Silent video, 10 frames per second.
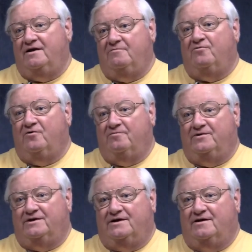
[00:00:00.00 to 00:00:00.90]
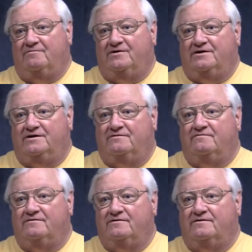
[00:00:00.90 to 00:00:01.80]
the appointment to come in
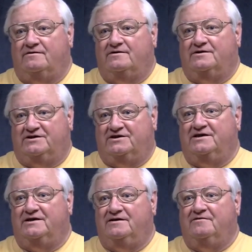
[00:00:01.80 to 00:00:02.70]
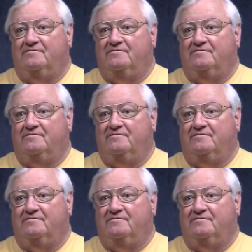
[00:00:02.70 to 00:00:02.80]
to see